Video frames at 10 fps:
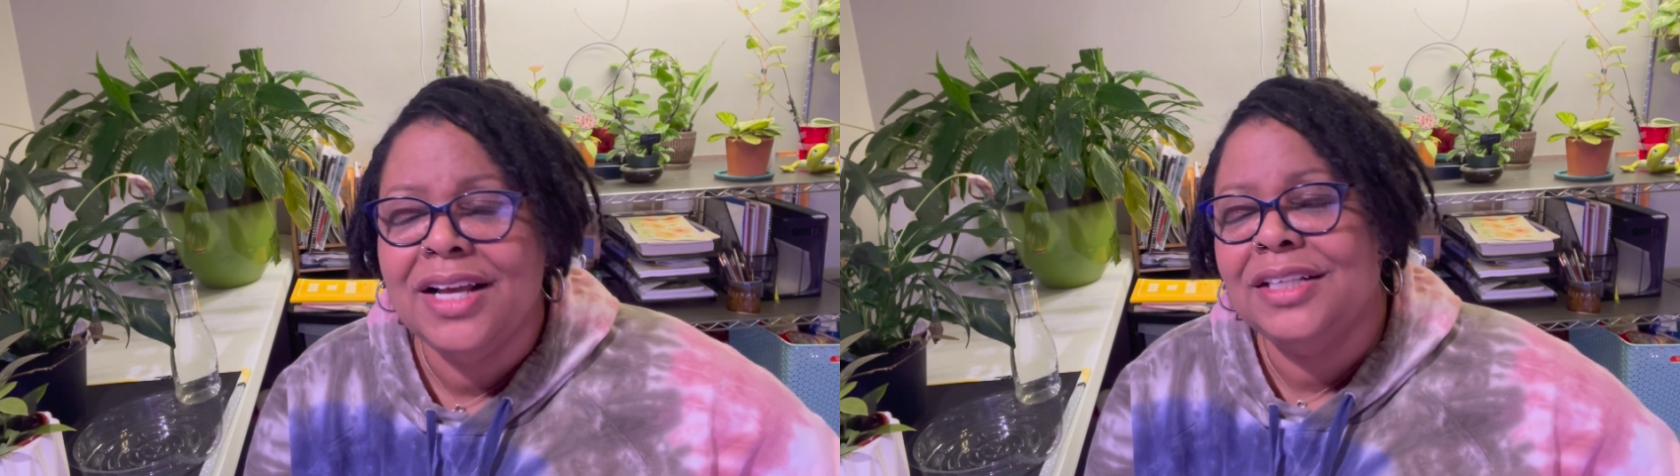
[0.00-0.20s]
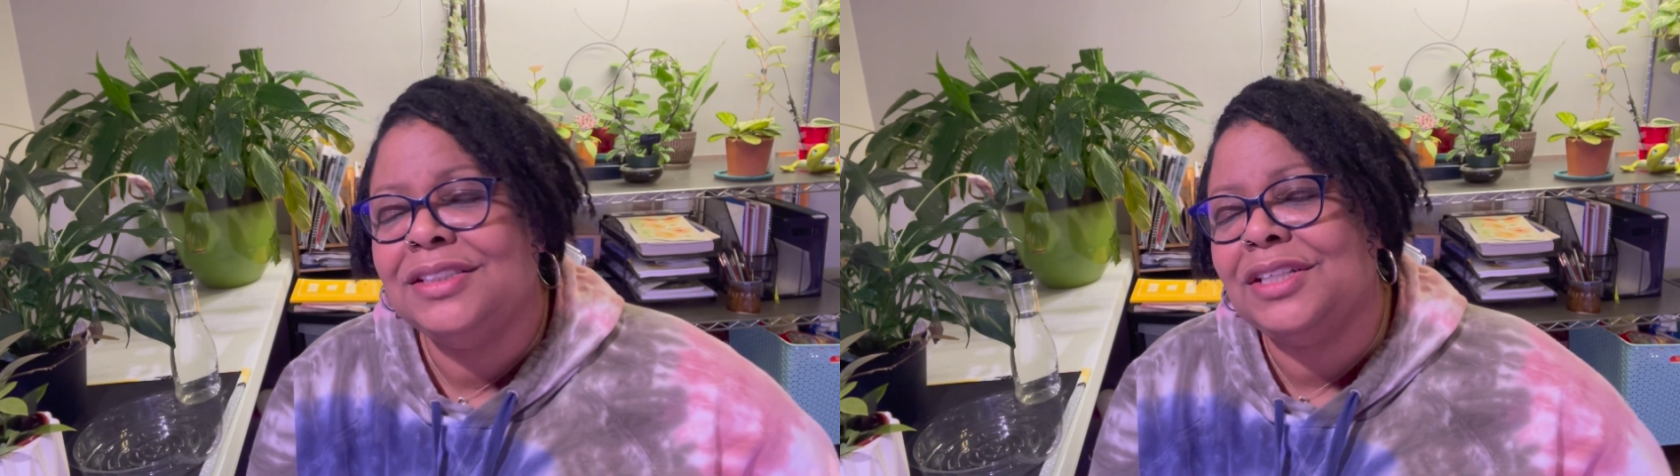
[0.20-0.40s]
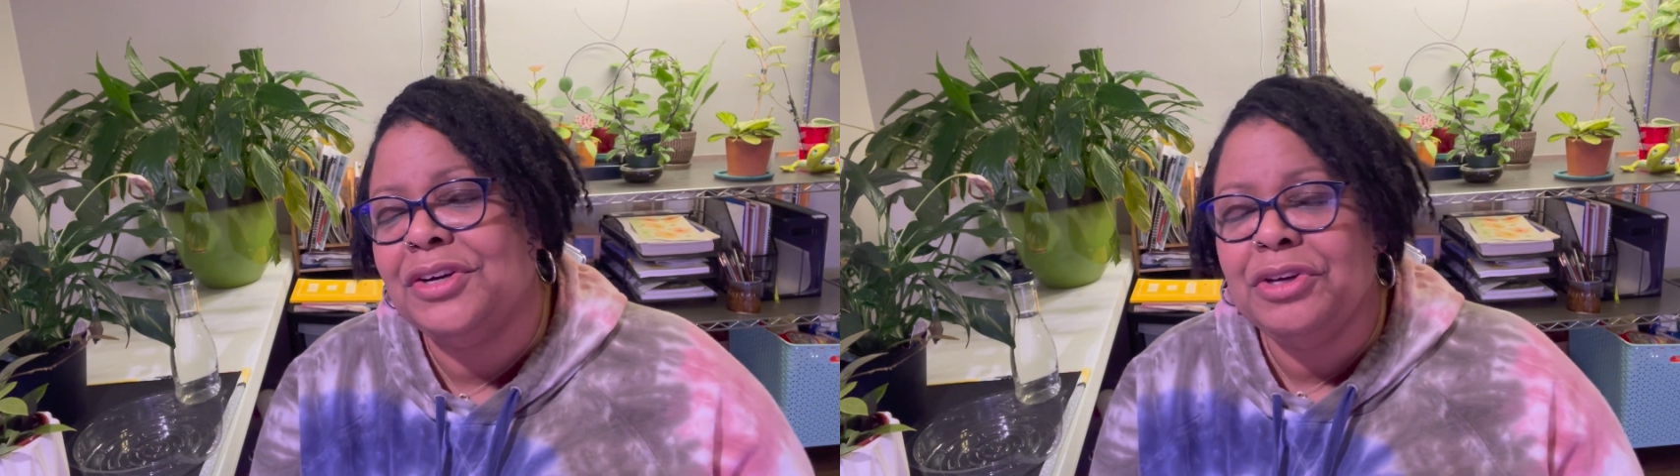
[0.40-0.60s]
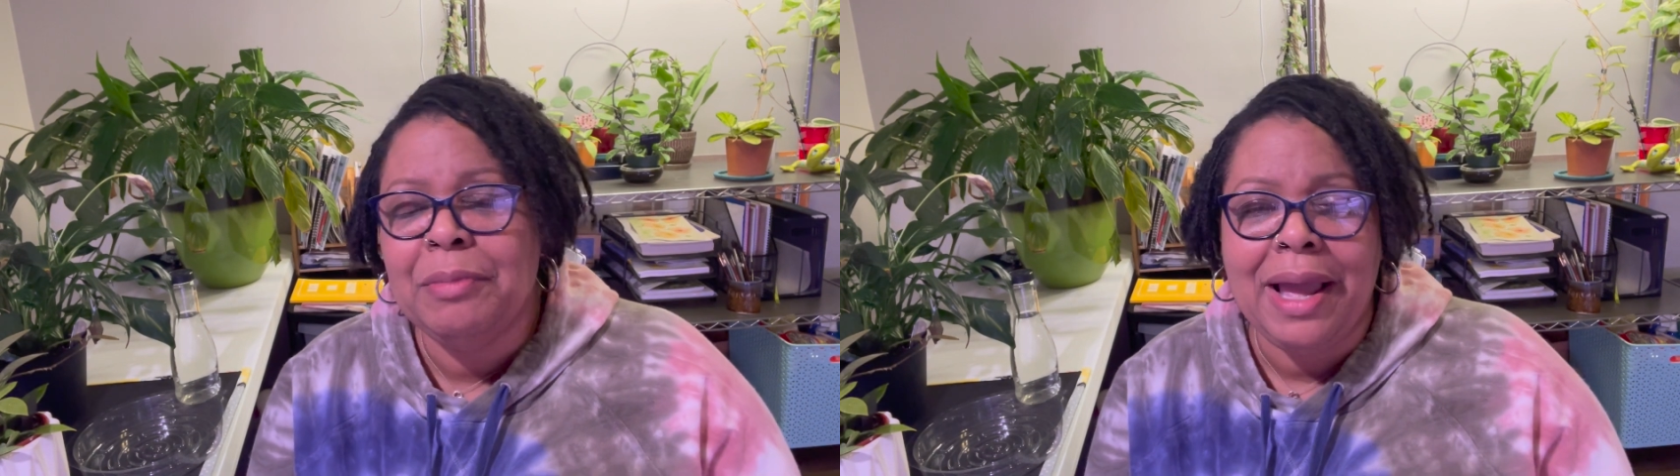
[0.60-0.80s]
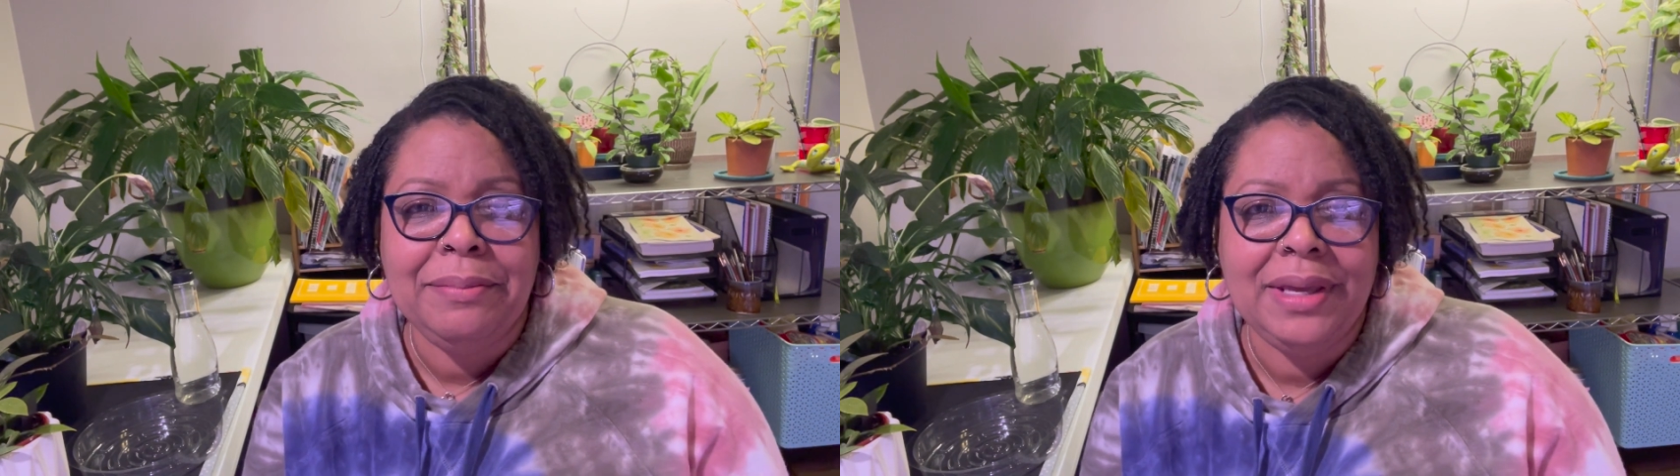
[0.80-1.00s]
So you
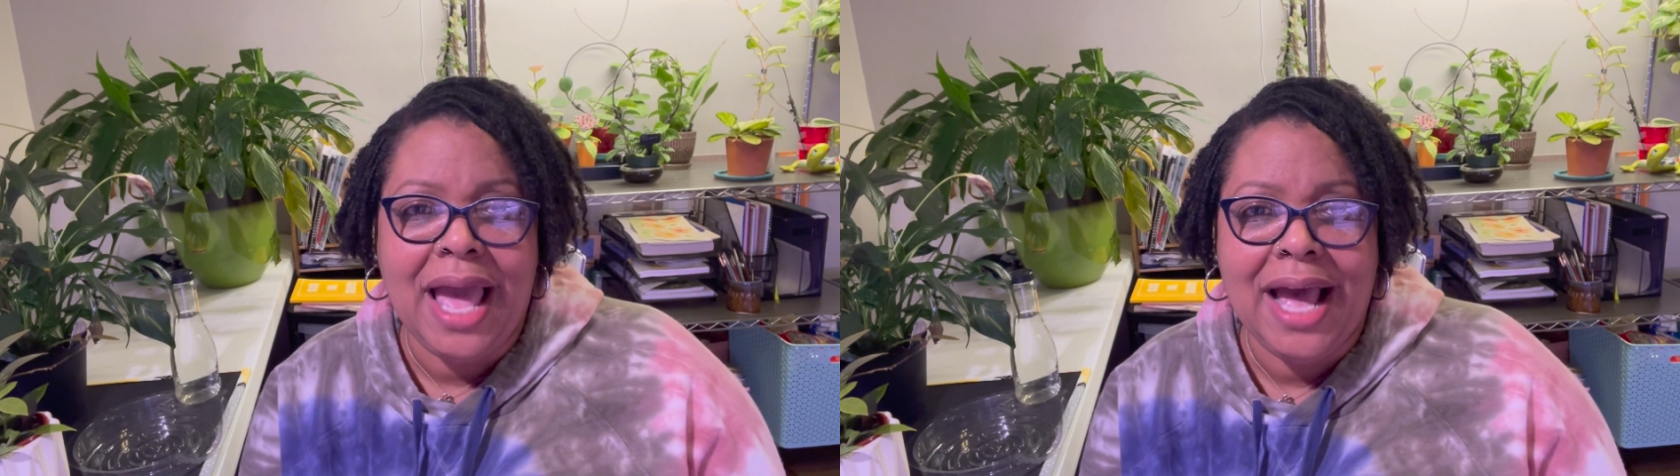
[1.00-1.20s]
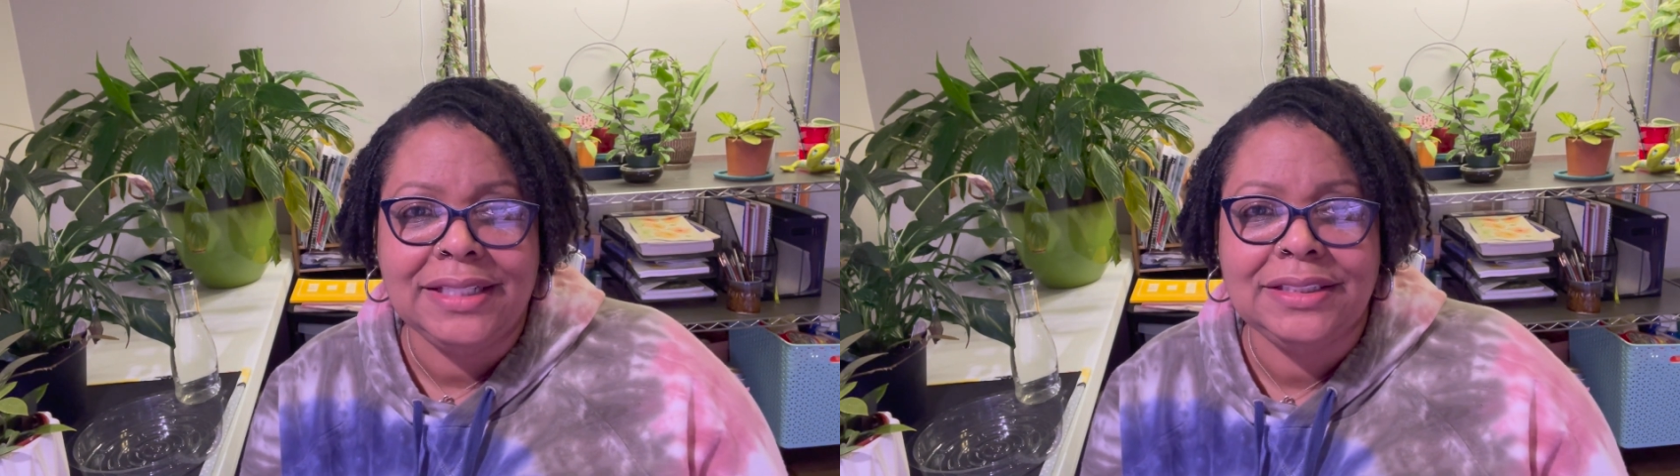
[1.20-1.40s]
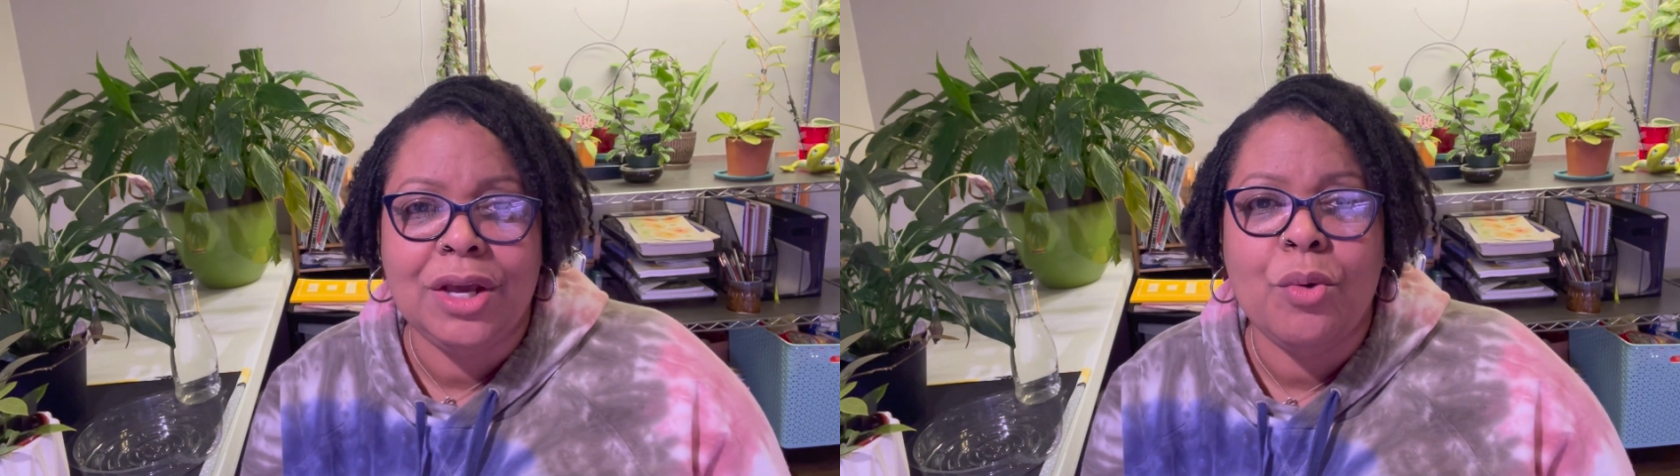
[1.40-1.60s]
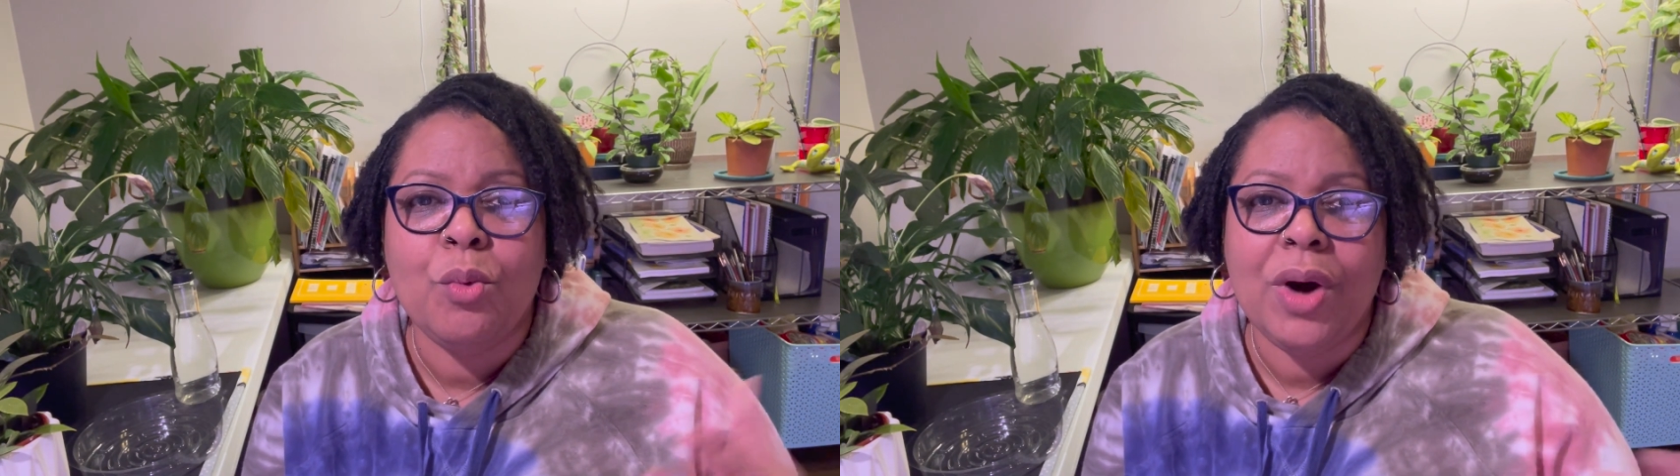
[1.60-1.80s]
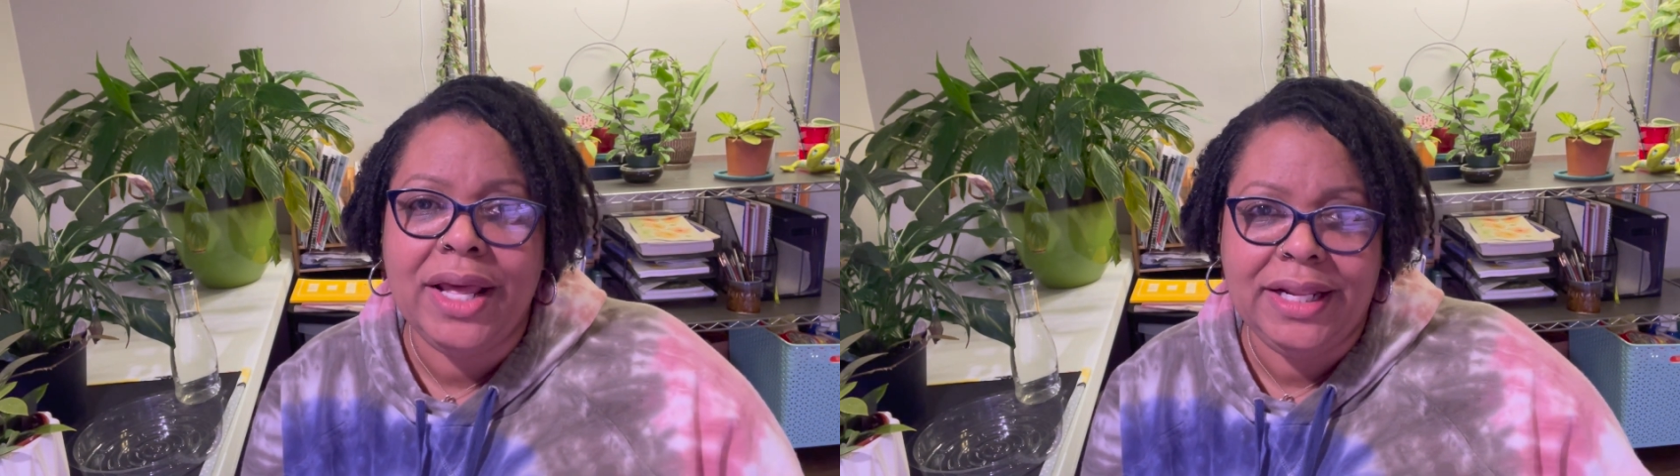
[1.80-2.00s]
might be asking,
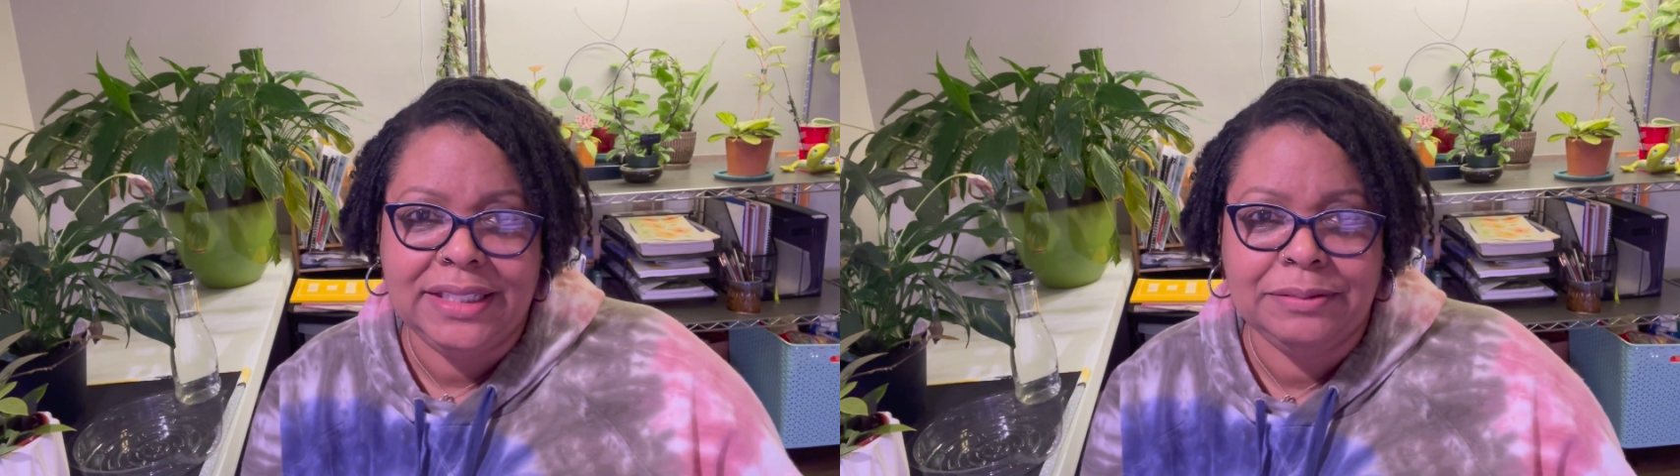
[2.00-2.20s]
what is